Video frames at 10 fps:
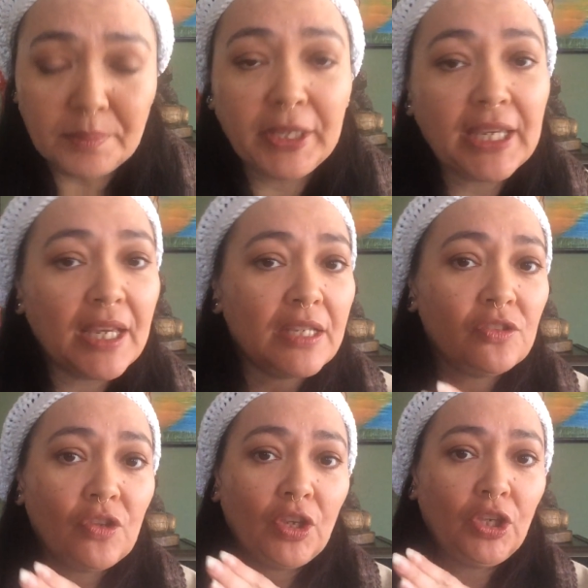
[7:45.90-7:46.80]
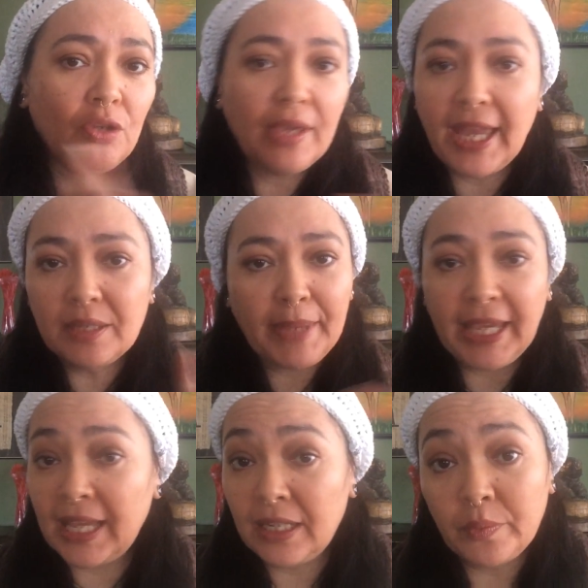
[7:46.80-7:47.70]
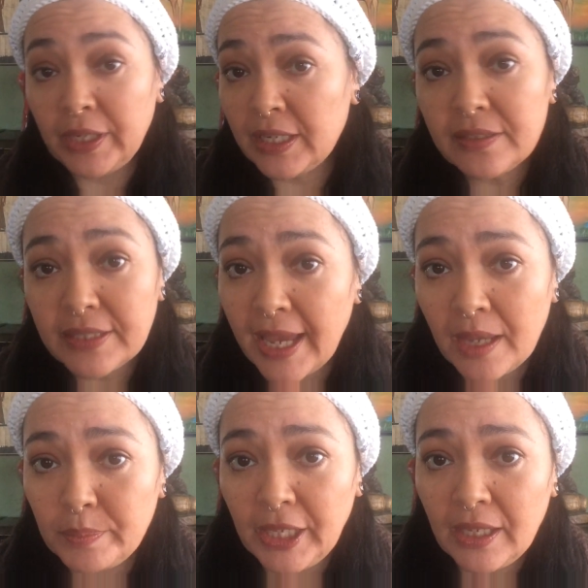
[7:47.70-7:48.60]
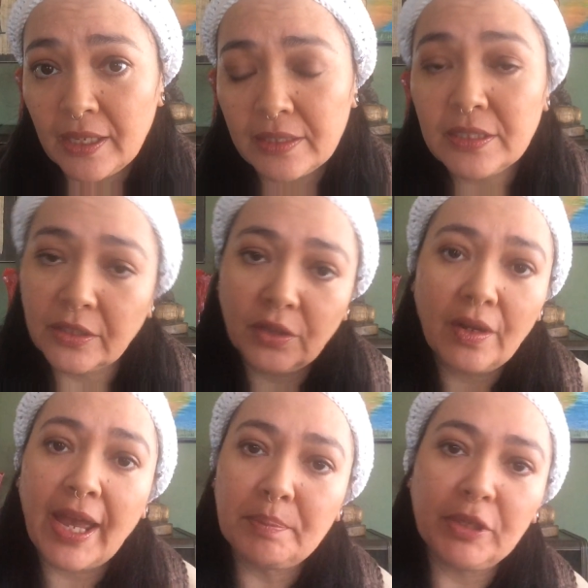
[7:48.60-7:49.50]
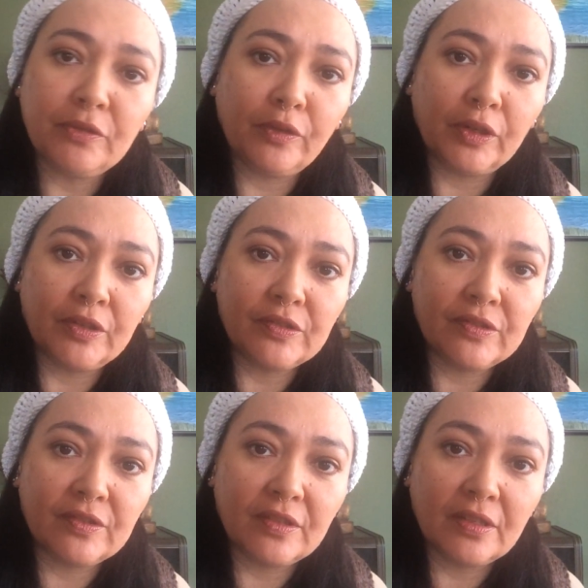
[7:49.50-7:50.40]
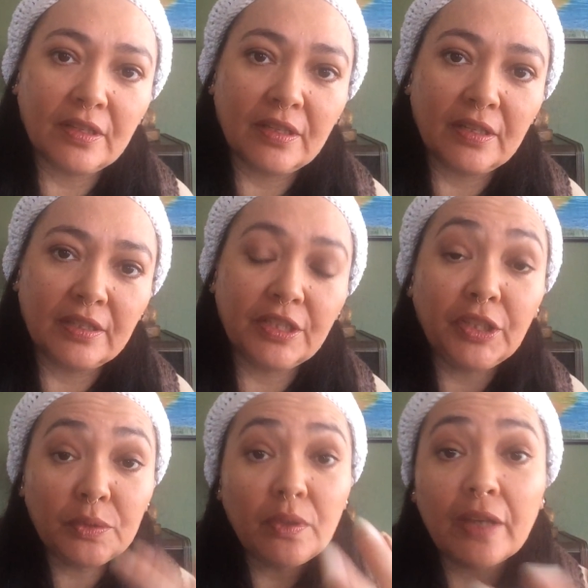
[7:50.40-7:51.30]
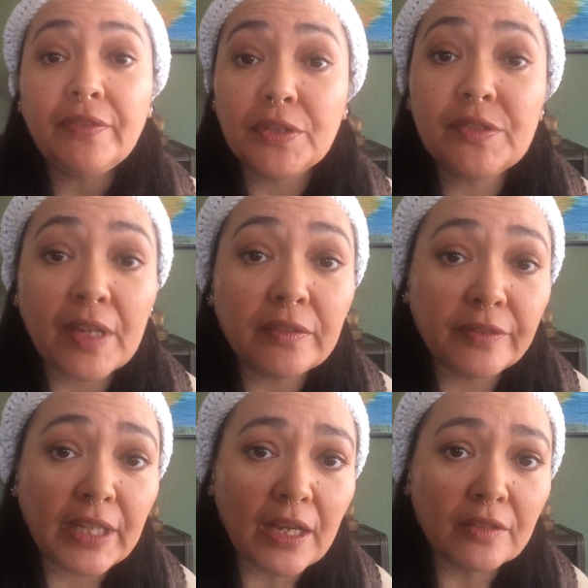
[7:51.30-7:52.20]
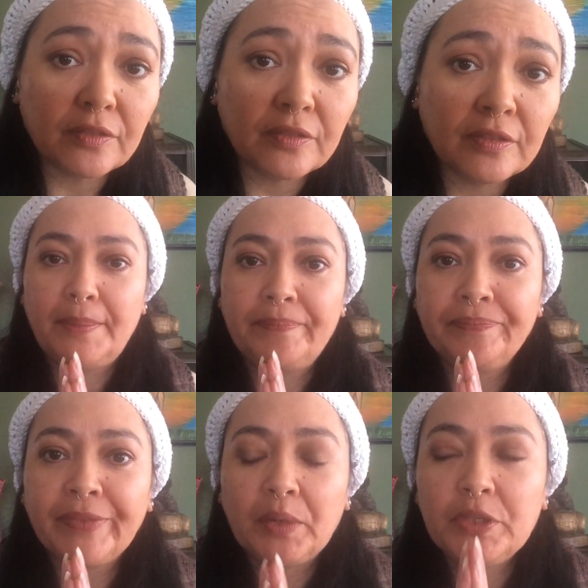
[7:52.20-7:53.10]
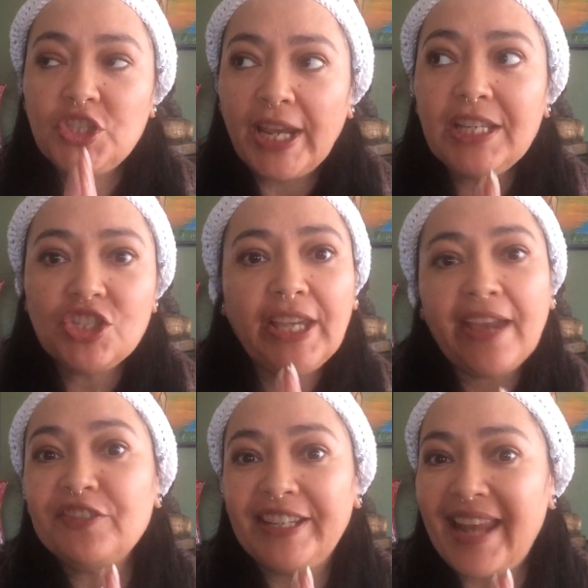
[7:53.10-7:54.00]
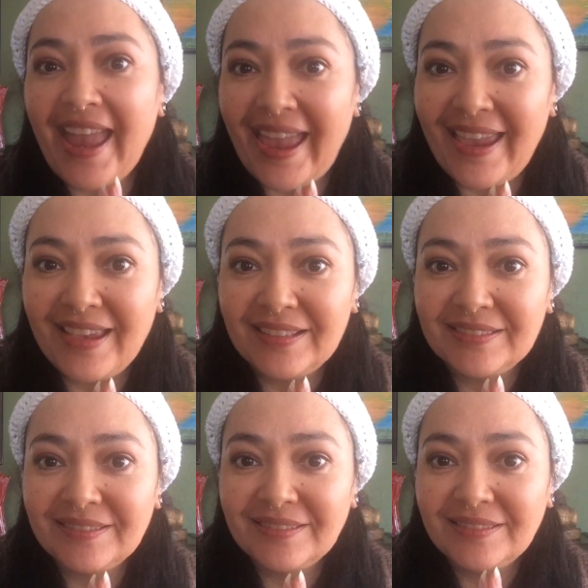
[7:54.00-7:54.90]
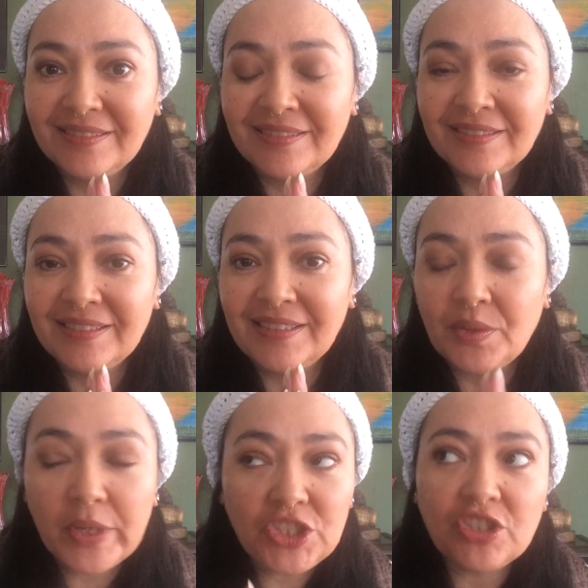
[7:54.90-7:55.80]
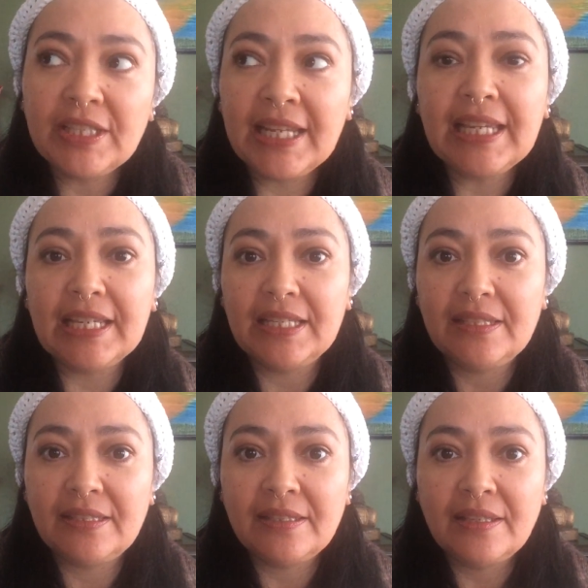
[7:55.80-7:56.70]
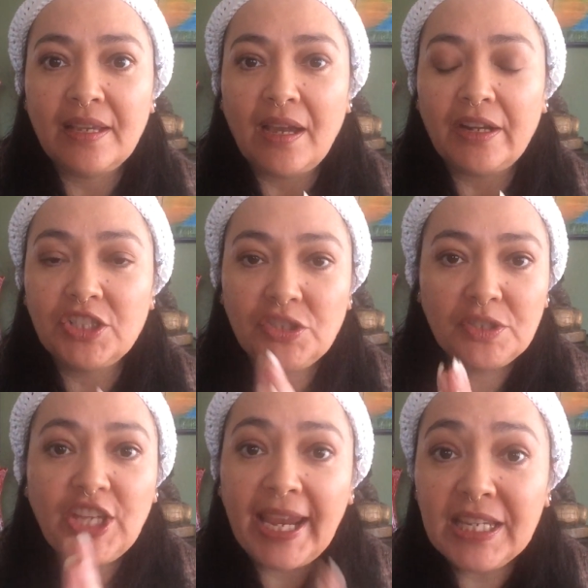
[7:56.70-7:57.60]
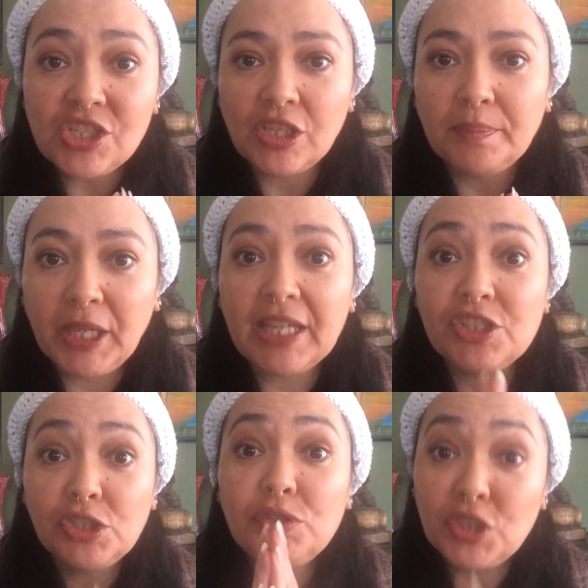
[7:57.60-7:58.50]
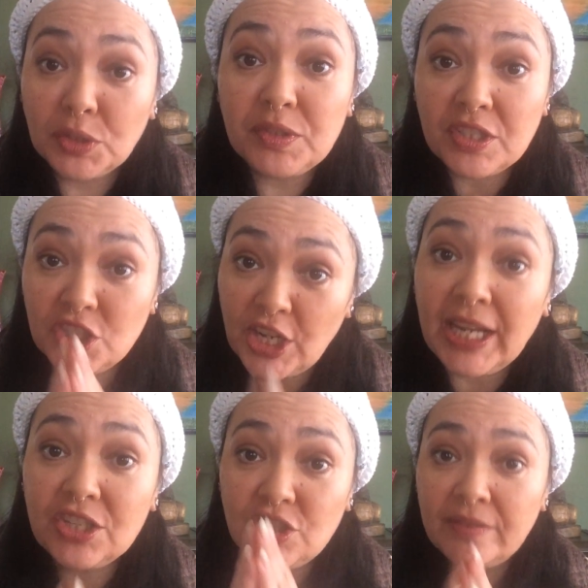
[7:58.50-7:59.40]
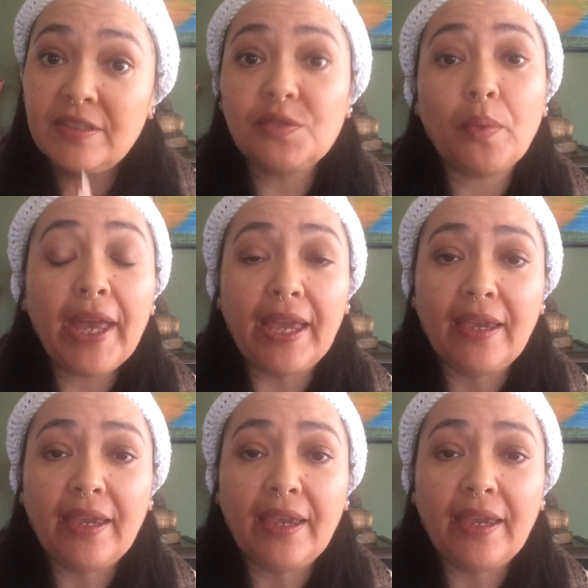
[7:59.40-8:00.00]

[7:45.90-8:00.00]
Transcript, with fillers: Because you can't make anyone else happy until you're happy first, till you love yourself enough. We're changing every day. The question is, are you changing because you choose to change in this way?